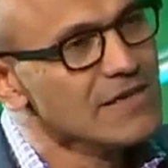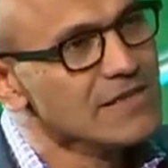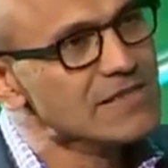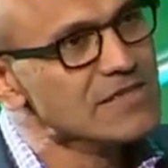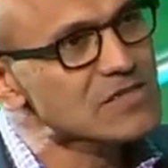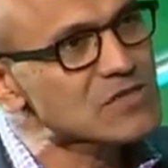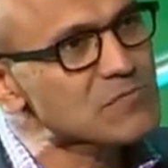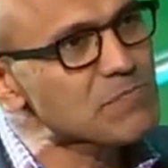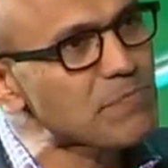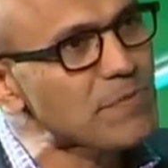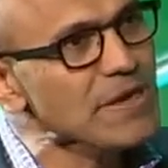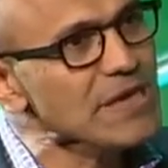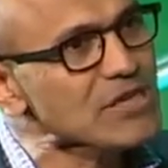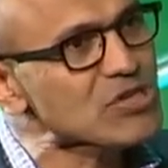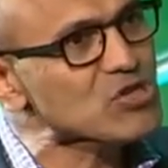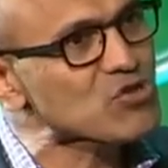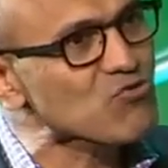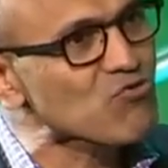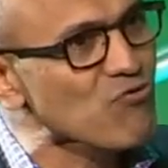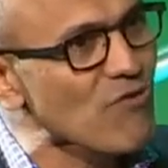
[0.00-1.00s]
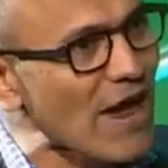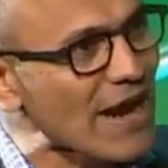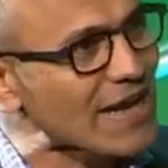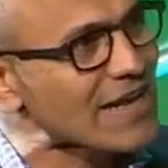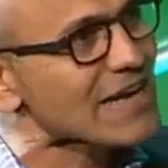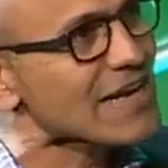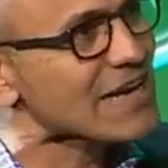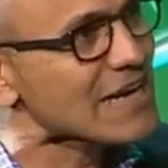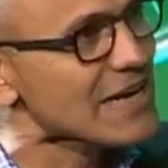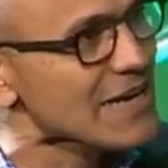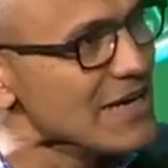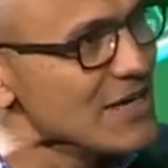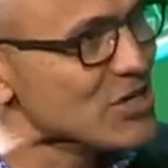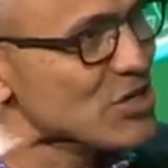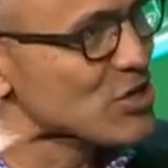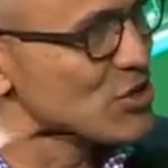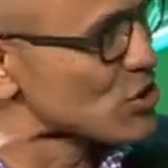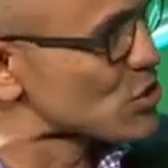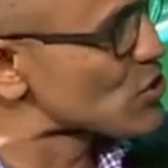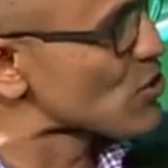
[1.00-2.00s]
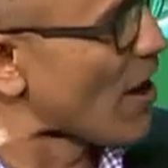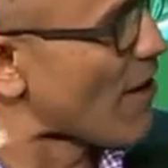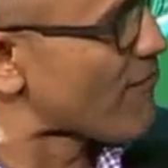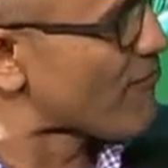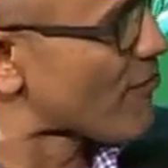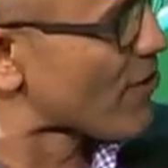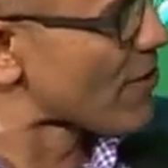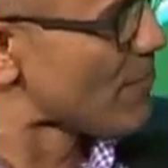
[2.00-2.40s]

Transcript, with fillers: The speech recognition software